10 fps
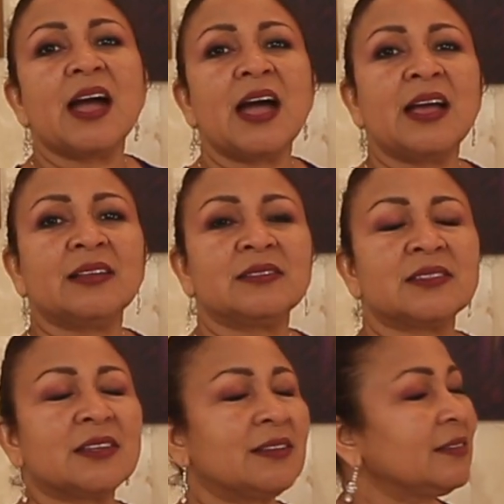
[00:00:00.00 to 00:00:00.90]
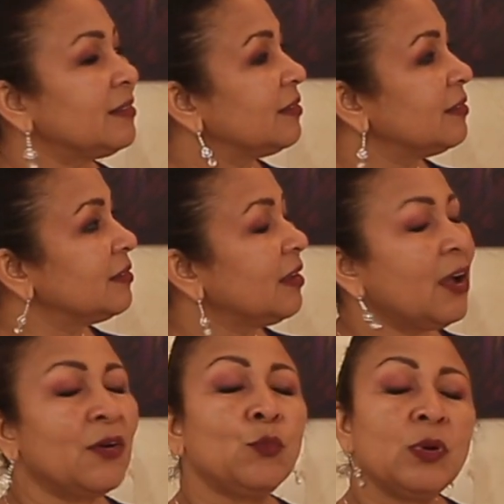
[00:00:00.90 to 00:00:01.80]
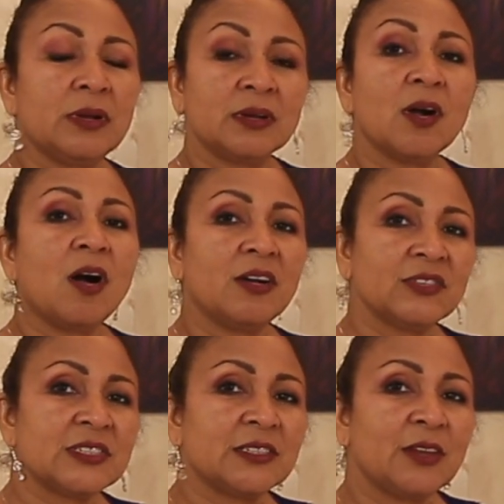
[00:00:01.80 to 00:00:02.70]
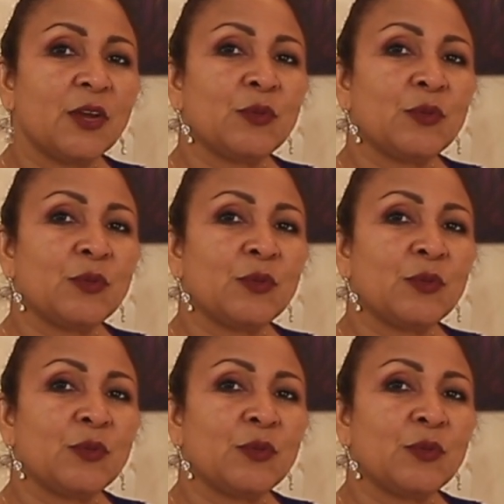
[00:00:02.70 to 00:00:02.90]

and her work often